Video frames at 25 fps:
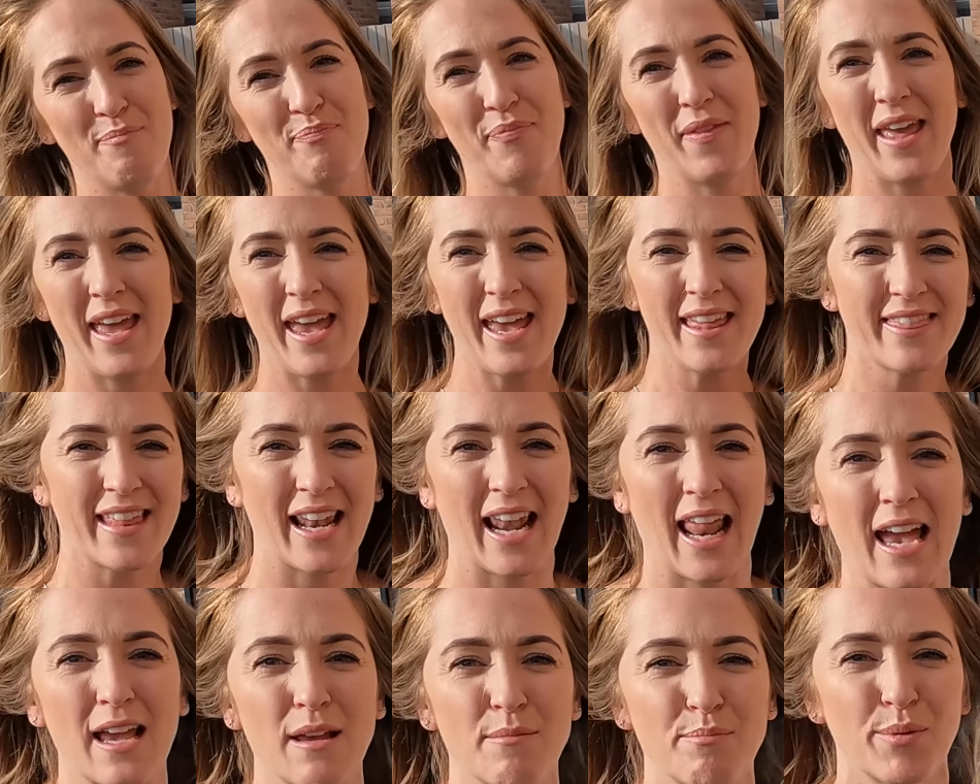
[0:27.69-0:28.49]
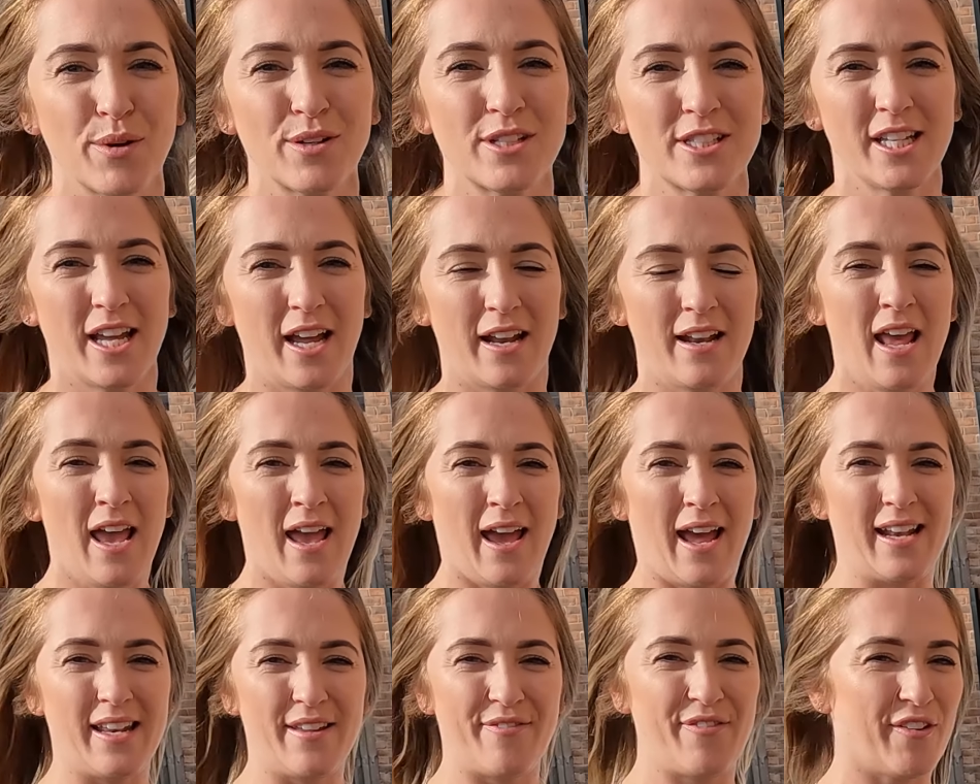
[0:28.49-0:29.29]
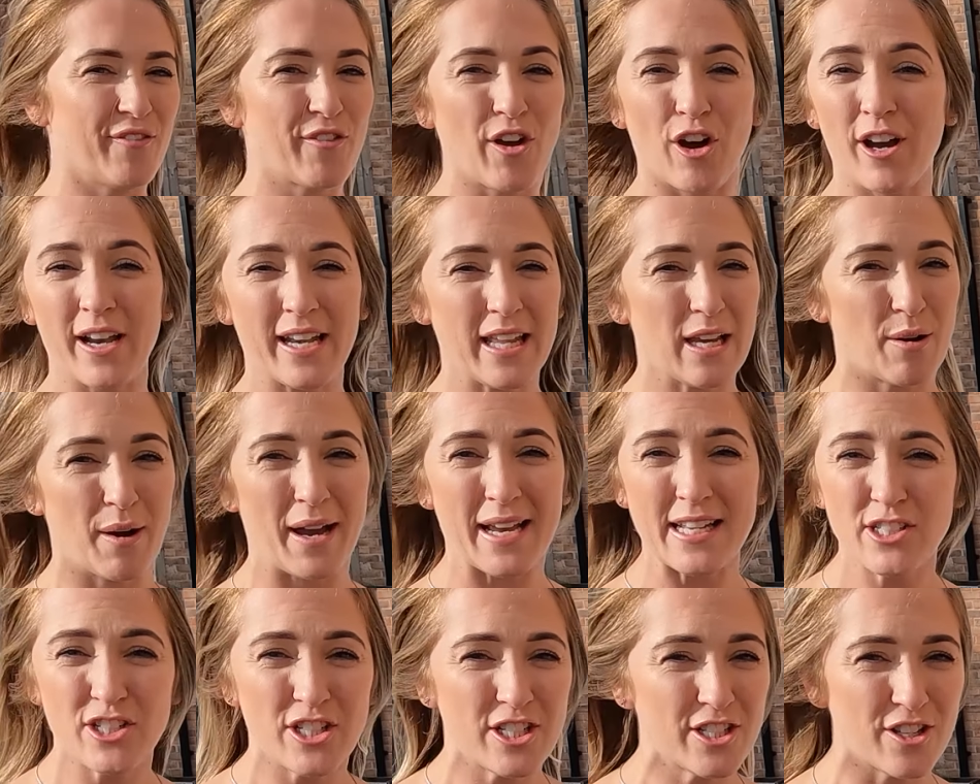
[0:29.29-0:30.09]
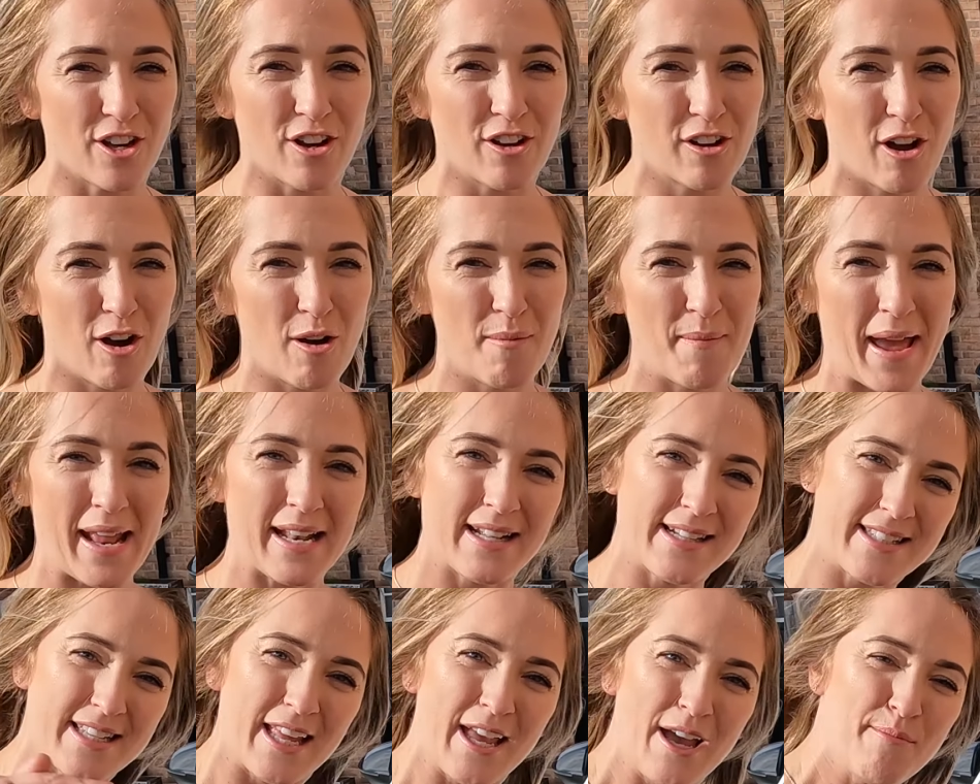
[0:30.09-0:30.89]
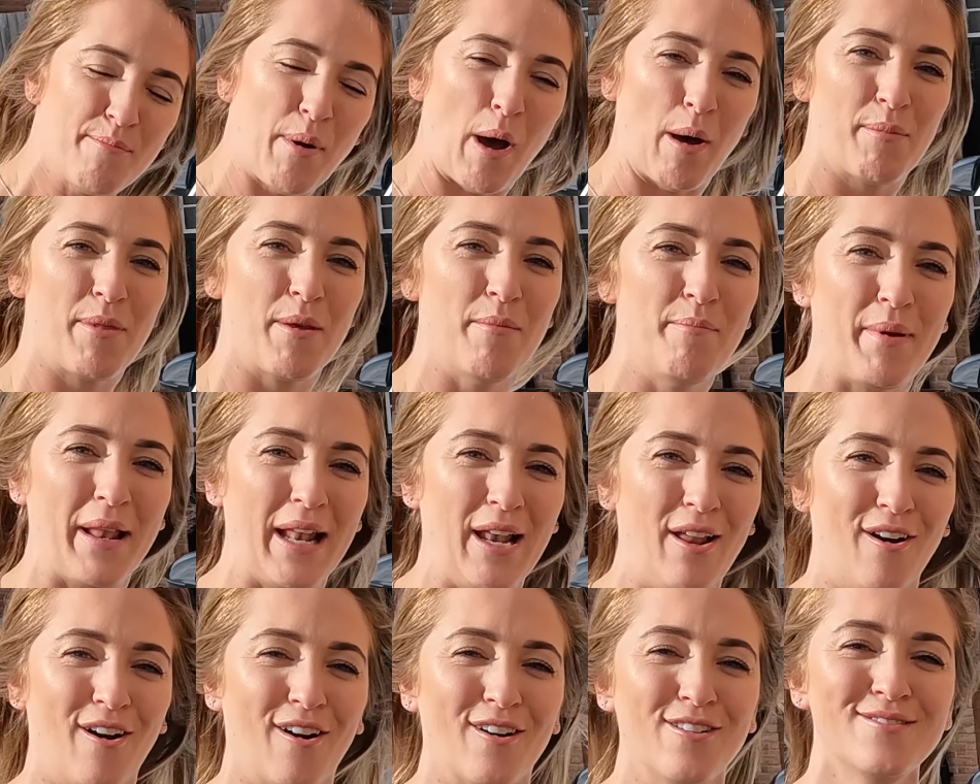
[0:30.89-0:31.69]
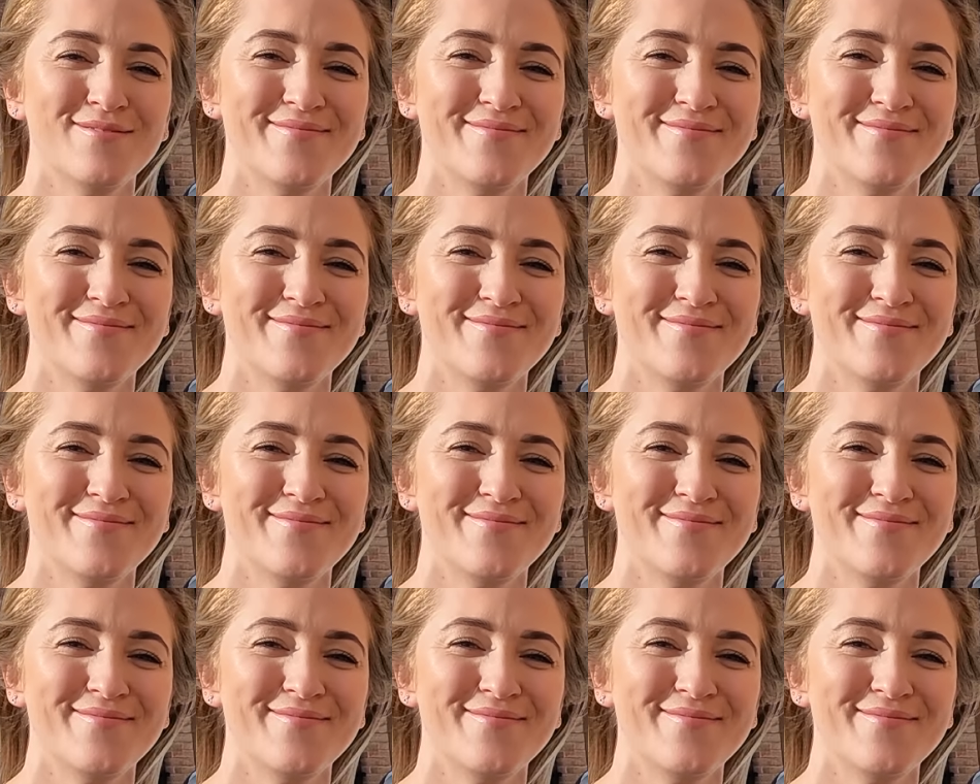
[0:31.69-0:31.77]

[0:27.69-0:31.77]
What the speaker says: Hit the like button, and if you've got any questions or comments, pop them below.